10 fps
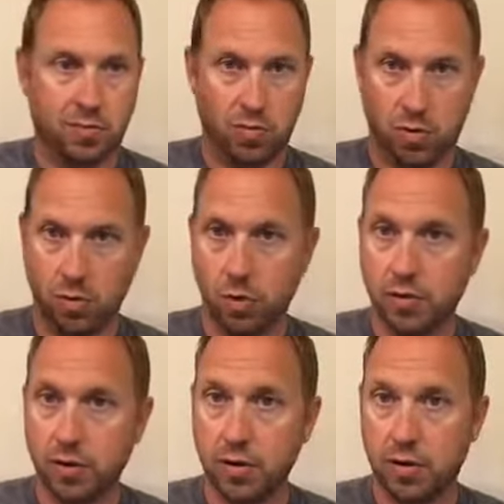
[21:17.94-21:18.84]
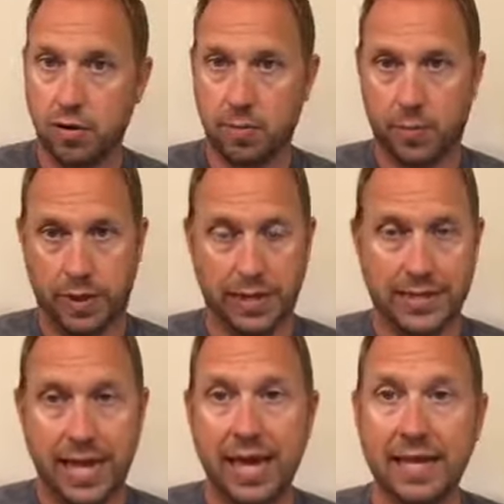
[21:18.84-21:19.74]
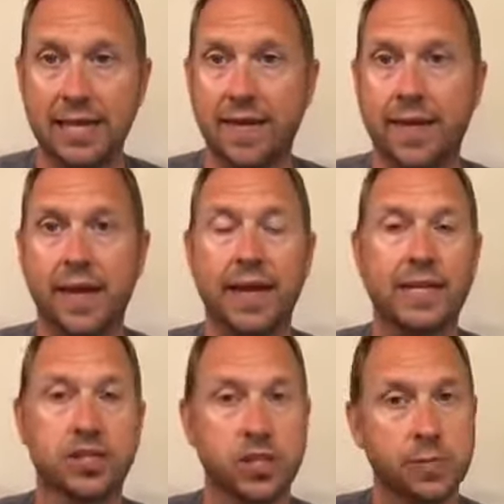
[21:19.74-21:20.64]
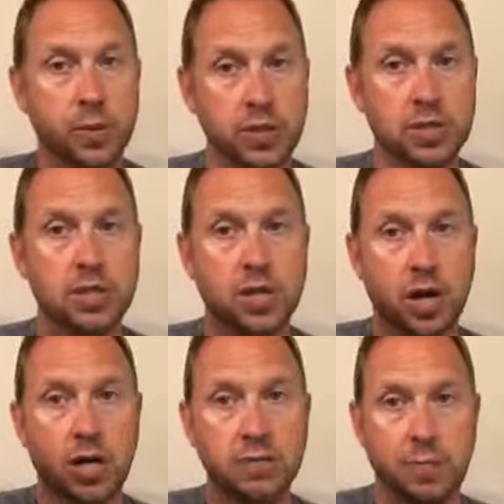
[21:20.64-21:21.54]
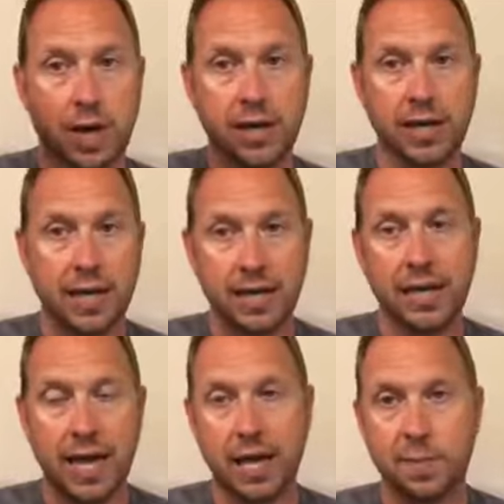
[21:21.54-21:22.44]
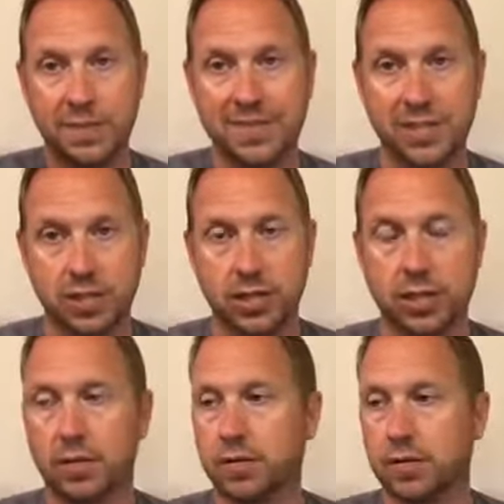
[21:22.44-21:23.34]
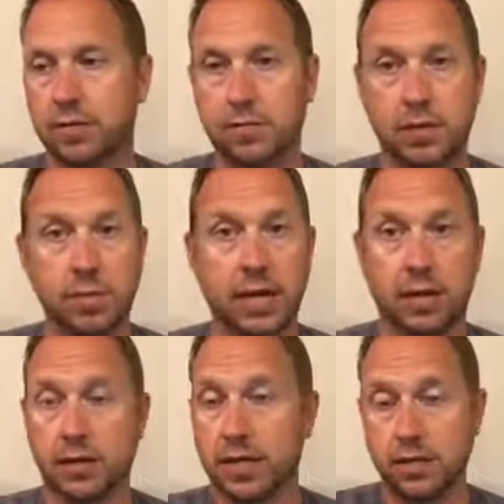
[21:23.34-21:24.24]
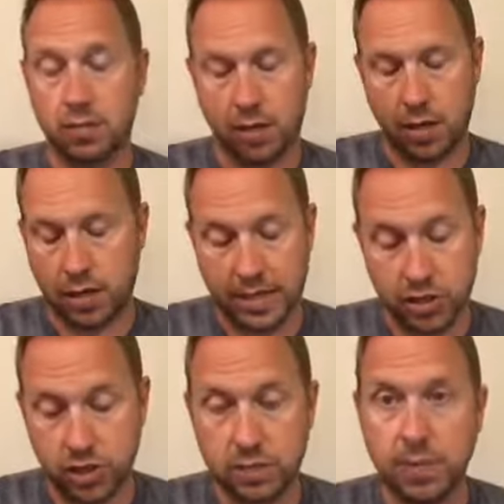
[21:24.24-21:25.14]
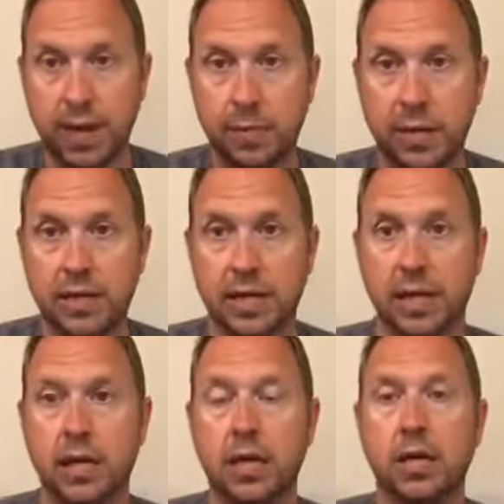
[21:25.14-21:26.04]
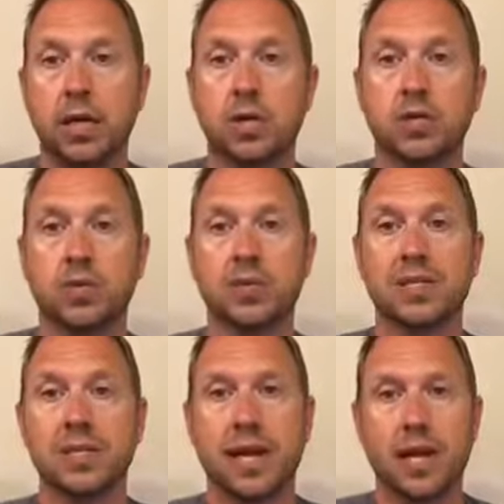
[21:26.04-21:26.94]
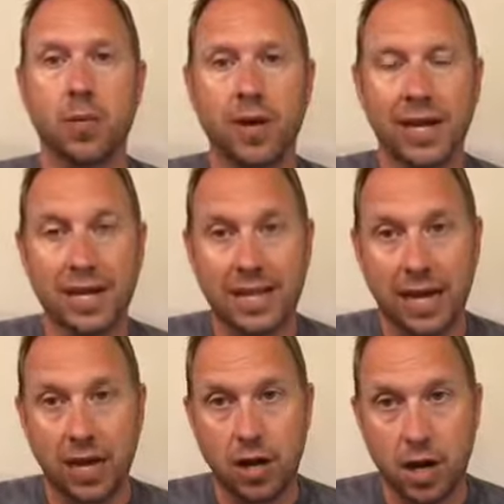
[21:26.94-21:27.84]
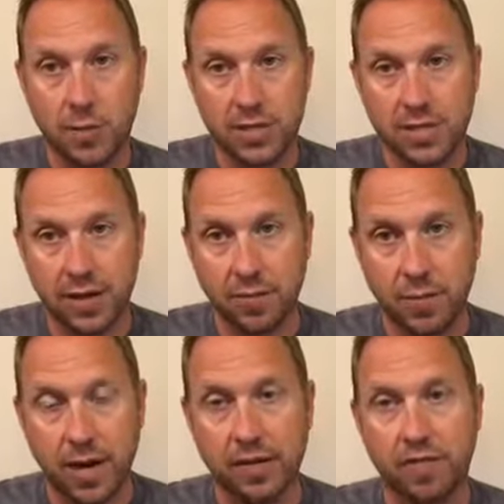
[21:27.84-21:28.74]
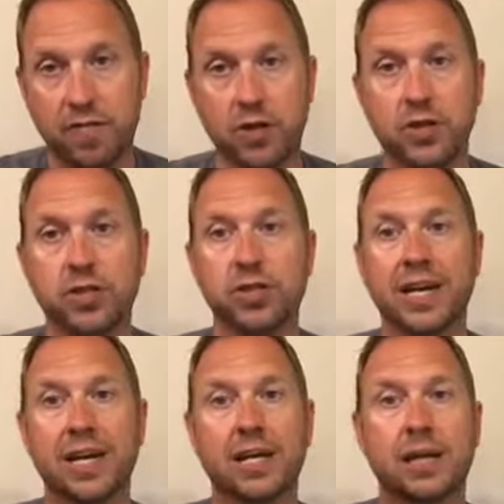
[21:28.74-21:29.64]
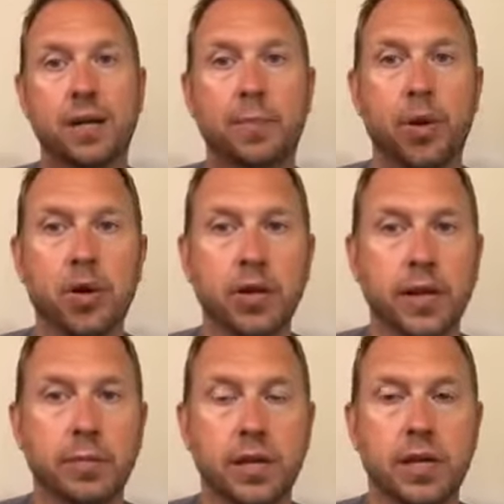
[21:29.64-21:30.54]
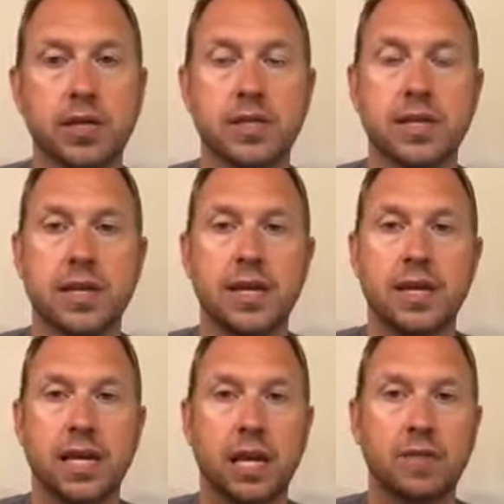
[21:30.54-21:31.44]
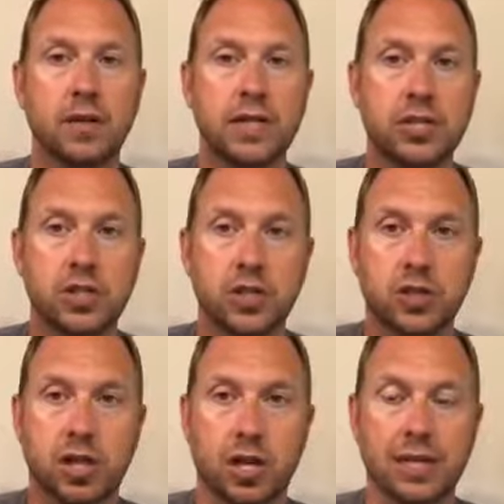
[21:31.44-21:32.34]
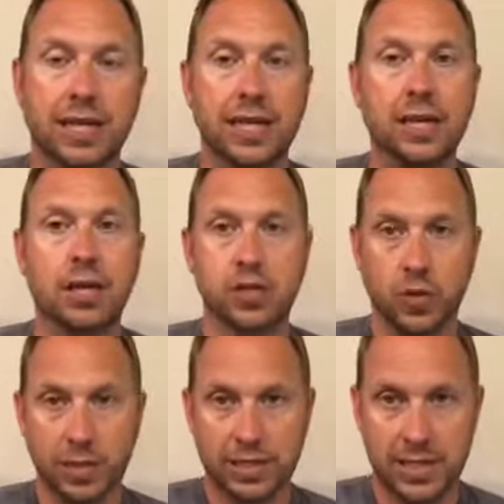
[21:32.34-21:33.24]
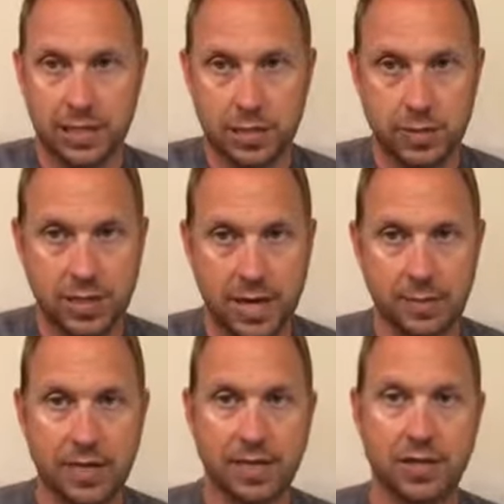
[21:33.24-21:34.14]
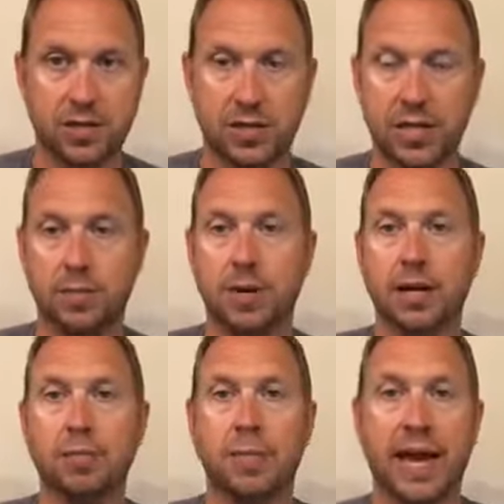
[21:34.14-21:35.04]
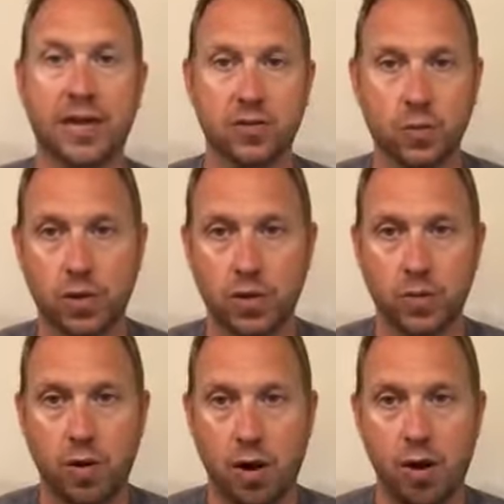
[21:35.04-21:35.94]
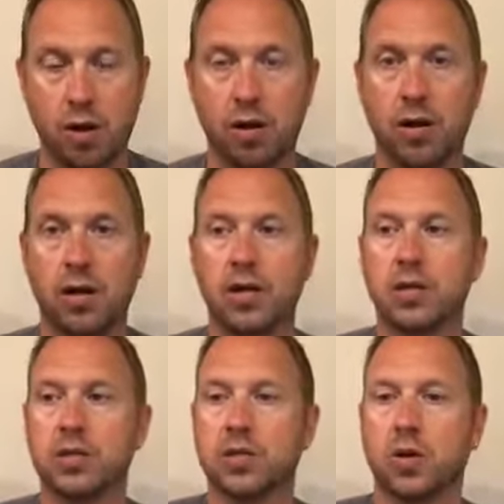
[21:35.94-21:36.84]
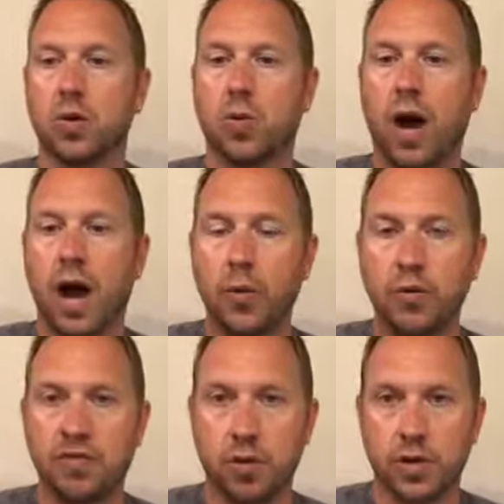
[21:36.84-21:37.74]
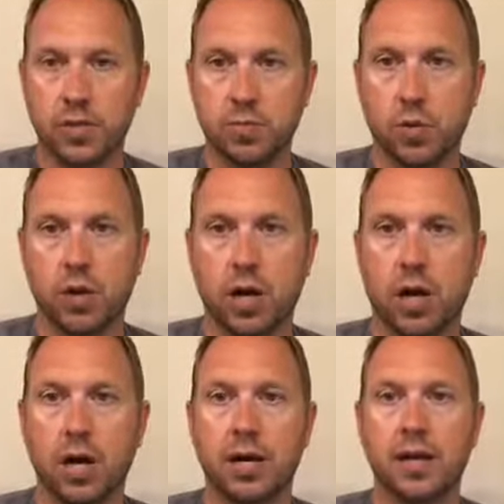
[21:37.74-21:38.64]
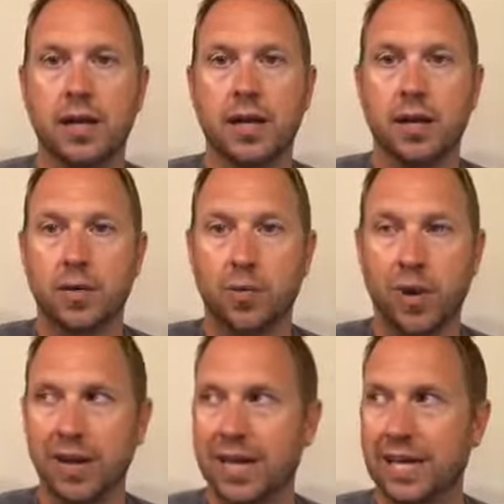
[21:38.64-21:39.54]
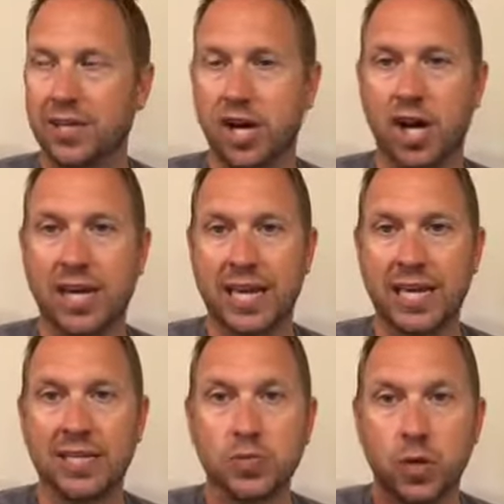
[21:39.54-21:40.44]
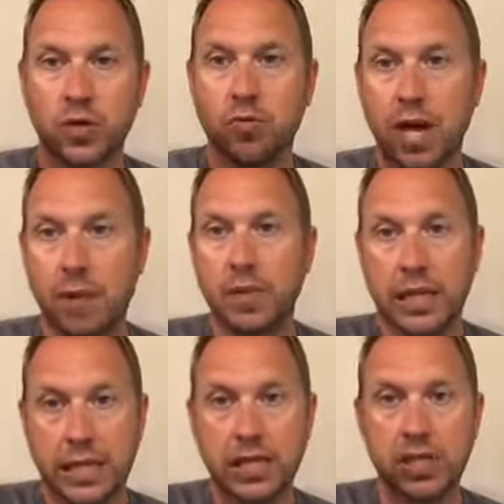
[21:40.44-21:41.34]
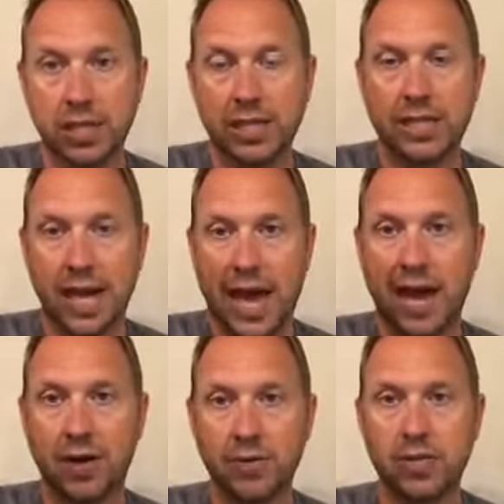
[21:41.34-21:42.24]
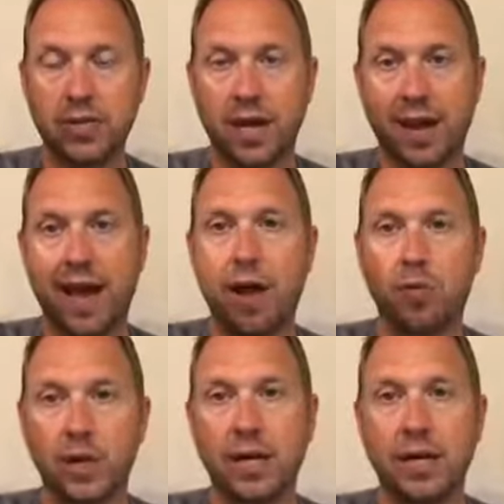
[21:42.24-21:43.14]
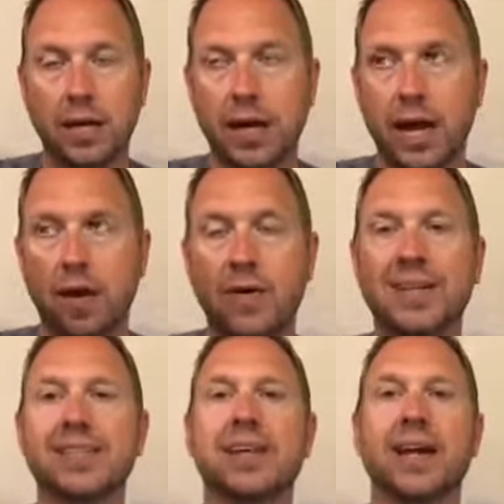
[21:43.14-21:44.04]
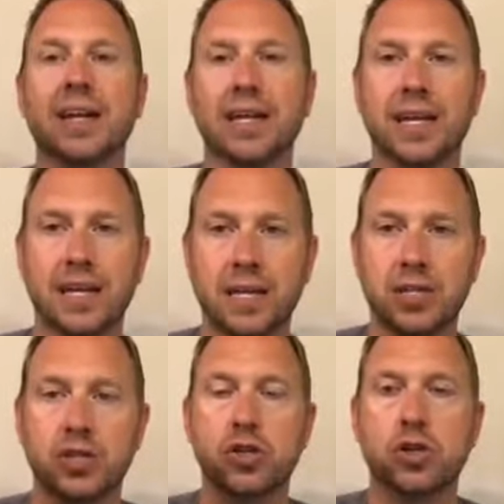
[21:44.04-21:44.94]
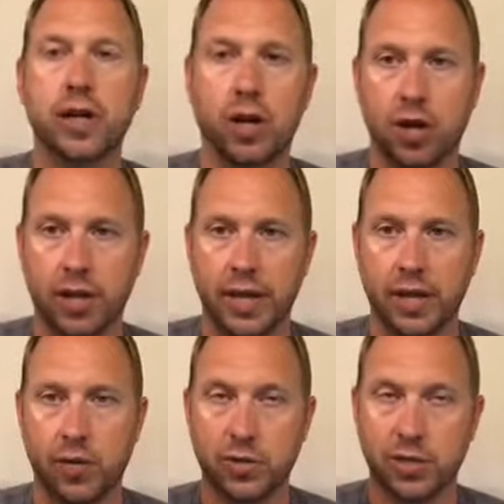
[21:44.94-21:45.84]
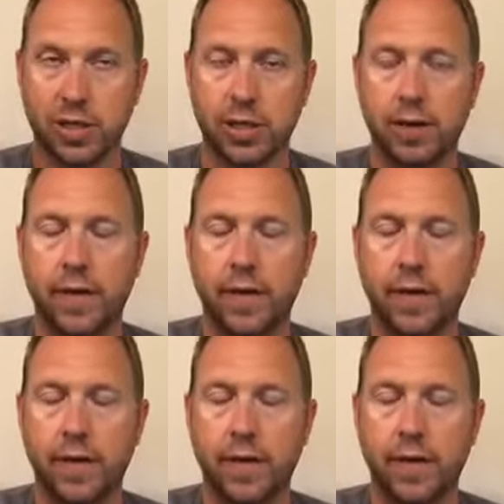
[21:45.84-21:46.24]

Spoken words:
roll over, play dead. It just puts the dog's body in a position. To me, that's just my opinion. So instead, I want to get that calmer state of mind first. You're getting a lot of pulling because even teaching your dog to heel is going to take some time to get their state of mind back to where you are. So I would focus more on where that dog is when you grab the leash in the house and how excited he is during all that, or she.